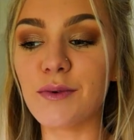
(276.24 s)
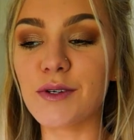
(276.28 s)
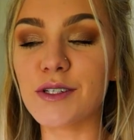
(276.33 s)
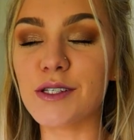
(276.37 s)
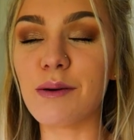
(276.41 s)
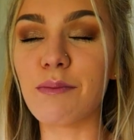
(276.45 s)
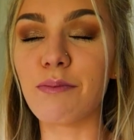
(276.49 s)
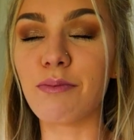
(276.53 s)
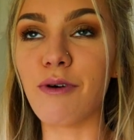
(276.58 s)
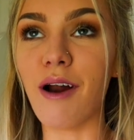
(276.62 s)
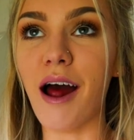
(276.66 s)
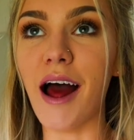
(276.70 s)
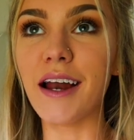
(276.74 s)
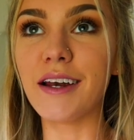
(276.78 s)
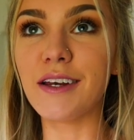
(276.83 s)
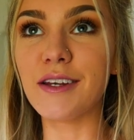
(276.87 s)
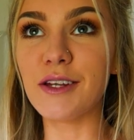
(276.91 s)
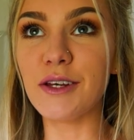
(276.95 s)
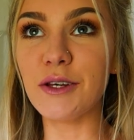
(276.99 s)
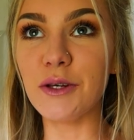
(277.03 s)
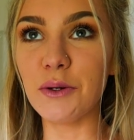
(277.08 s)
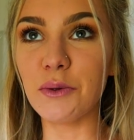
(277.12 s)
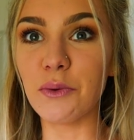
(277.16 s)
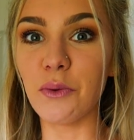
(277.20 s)
it was a brand
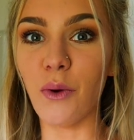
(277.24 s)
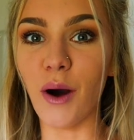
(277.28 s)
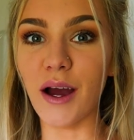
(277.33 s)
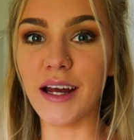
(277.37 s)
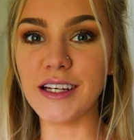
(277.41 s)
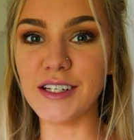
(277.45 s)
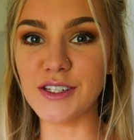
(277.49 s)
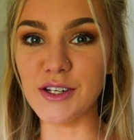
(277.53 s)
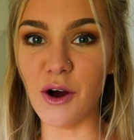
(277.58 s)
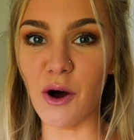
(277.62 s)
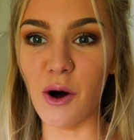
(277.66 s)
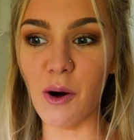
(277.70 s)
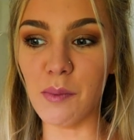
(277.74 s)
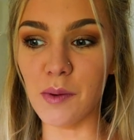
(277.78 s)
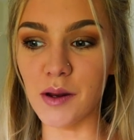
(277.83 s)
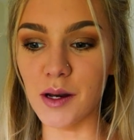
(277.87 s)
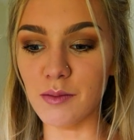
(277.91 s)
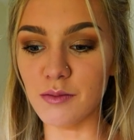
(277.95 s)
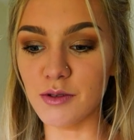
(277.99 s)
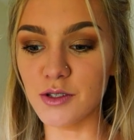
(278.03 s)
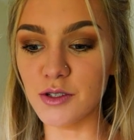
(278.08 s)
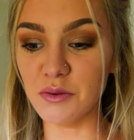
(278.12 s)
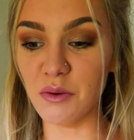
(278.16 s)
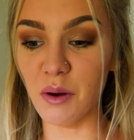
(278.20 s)
new white top and
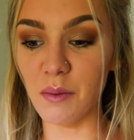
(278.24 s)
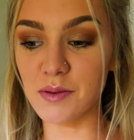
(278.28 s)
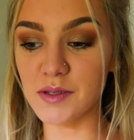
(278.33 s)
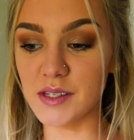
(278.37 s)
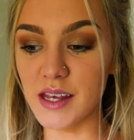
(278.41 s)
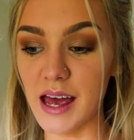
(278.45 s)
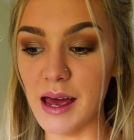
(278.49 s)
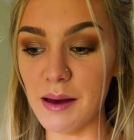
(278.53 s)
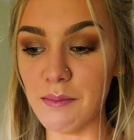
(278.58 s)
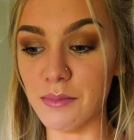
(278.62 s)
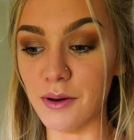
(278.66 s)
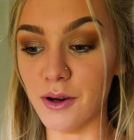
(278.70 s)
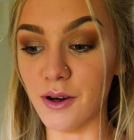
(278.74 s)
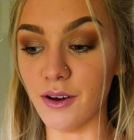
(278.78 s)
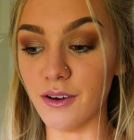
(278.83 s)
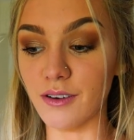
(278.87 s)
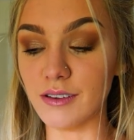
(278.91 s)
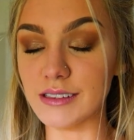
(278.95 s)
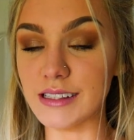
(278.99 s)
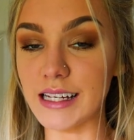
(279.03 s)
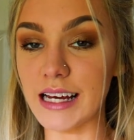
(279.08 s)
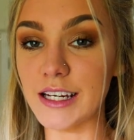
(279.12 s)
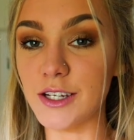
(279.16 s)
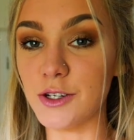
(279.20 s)
I'm so upset
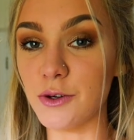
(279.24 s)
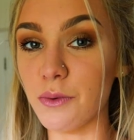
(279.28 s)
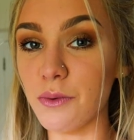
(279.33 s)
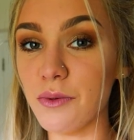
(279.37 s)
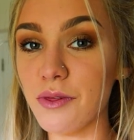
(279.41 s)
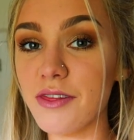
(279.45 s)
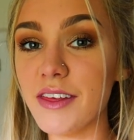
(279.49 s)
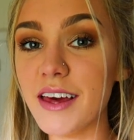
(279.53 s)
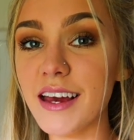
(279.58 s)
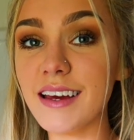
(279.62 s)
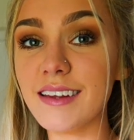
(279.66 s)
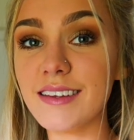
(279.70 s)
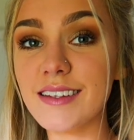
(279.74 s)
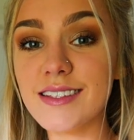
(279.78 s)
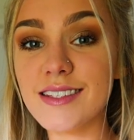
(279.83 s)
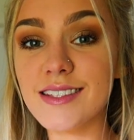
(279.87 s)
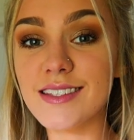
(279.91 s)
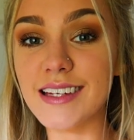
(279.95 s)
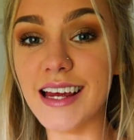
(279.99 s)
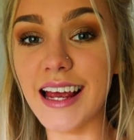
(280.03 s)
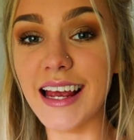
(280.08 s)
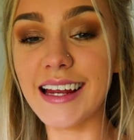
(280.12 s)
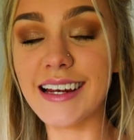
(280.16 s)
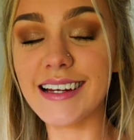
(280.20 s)
because I don't think the
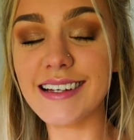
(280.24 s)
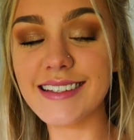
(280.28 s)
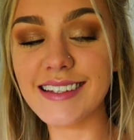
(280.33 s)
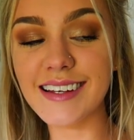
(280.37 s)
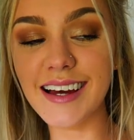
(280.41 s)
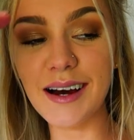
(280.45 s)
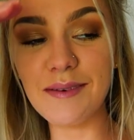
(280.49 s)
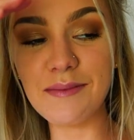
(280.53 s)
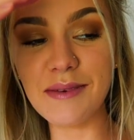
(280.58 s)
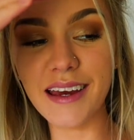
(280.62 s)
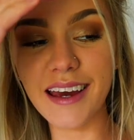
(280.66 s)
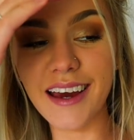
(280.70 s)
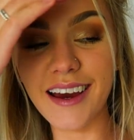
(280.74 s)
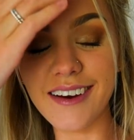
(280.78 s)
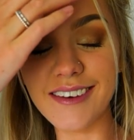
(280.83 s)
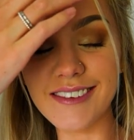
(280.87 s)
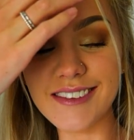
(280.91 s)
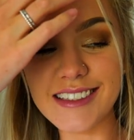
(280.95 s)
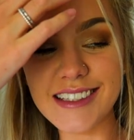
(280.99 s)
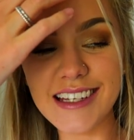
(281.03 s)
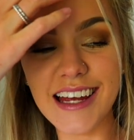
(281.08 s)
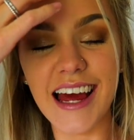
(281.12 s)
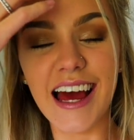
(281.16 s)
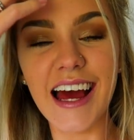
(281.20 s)
stain is coming
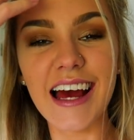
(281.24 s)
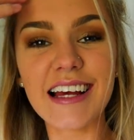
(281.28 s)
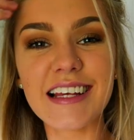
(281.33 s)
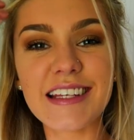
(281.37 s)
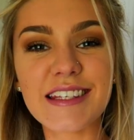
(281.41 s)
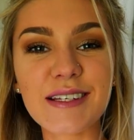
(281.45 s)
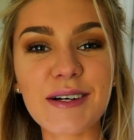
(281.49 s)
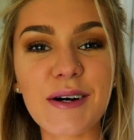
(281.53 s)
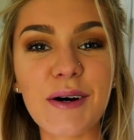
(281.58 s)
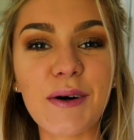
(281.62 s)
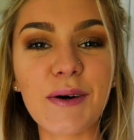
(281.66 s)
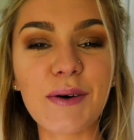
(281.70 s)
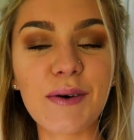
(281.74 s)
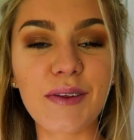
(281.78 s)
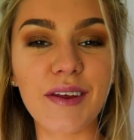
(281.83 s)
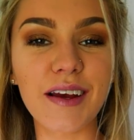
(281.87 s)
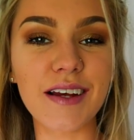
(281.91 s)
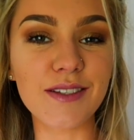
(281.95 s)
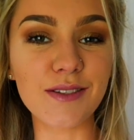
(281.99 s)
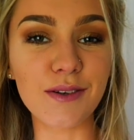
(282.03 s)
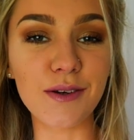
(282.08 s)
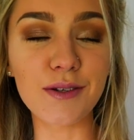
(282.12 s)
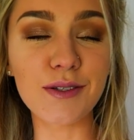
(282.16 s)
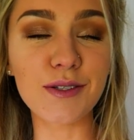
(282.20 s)
out so
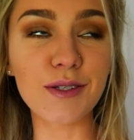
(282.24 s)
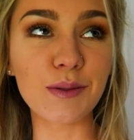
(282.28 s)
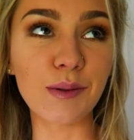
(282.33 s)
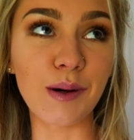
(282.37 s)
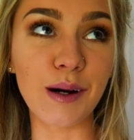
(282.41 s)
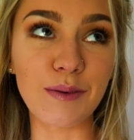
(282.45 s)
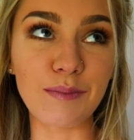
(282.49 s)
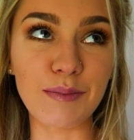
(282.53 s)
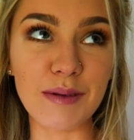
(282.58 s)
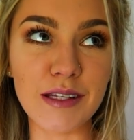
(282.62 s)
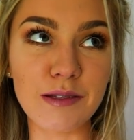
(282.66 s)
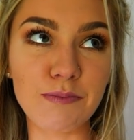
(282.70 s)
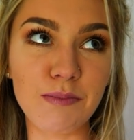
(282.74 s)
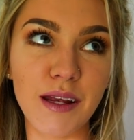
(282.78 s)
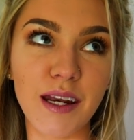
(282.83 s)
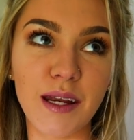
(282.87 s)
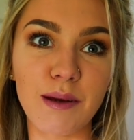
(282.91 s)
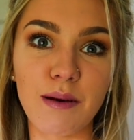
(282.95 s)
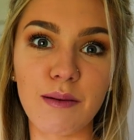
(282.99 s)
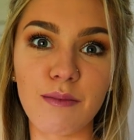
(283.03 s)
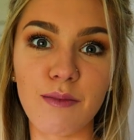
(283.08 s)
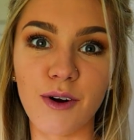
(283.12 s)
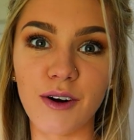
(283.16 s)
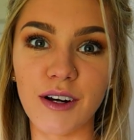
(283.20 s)
that's also what I've been
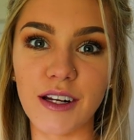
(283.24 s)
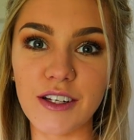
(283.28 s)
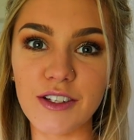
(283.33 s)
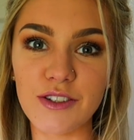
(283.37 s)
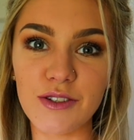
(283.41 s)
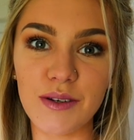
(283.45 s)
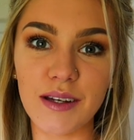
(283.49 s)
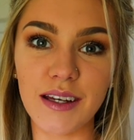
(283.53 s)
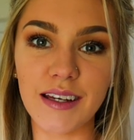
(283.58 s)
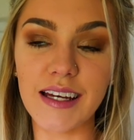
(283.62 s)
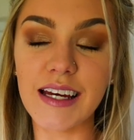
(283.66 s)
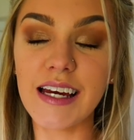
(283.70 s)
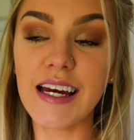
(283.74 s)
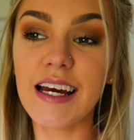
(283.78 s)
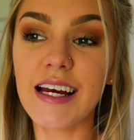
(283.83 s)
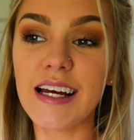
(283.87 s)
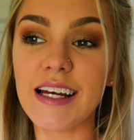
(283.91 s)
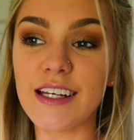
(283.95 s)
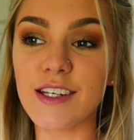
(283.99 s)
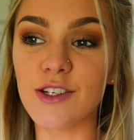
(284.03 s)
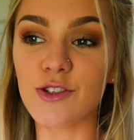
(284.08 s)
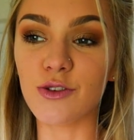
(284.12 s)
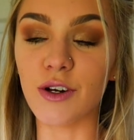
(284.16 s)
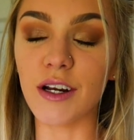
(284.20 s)
spending my morning doing
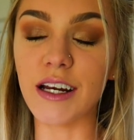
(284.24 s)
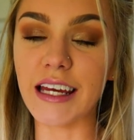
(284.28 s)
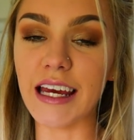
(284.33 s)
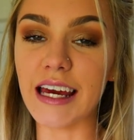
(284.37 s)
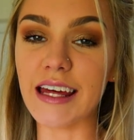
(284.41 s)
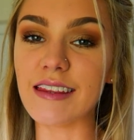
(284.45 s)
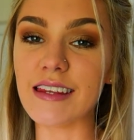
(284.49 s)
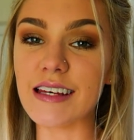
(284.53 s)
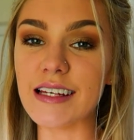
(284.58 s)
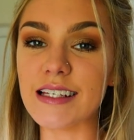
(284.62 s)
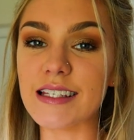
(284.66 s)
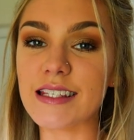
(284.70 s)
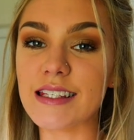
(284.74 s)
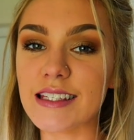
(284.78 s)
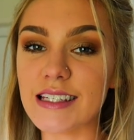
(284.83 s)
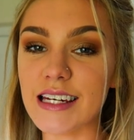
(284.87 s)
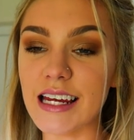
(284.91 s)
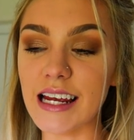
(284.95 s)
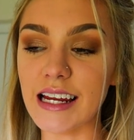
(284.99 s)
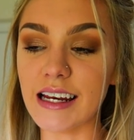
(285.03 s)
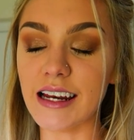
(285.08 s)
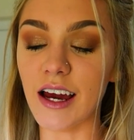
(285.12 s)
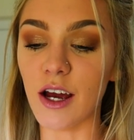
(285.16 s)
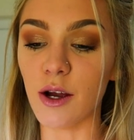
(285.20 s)
is trying to get this
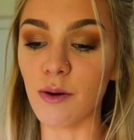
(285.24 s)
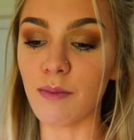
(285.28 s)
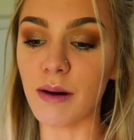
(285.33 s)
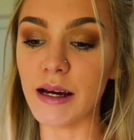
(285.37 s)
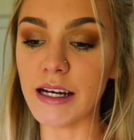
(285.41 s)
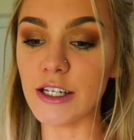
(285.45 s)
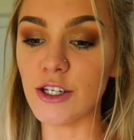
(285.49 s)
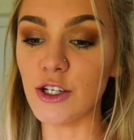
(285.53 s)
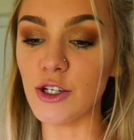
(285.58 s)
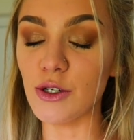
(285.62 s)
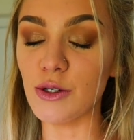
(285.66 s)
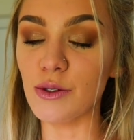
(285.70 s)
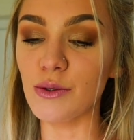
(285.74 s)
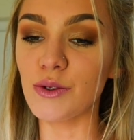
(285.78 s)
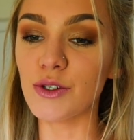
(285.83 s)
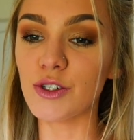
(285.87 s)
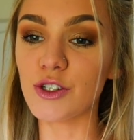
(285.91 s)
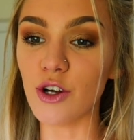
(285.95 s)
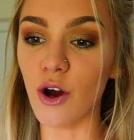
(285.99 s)
stain out my new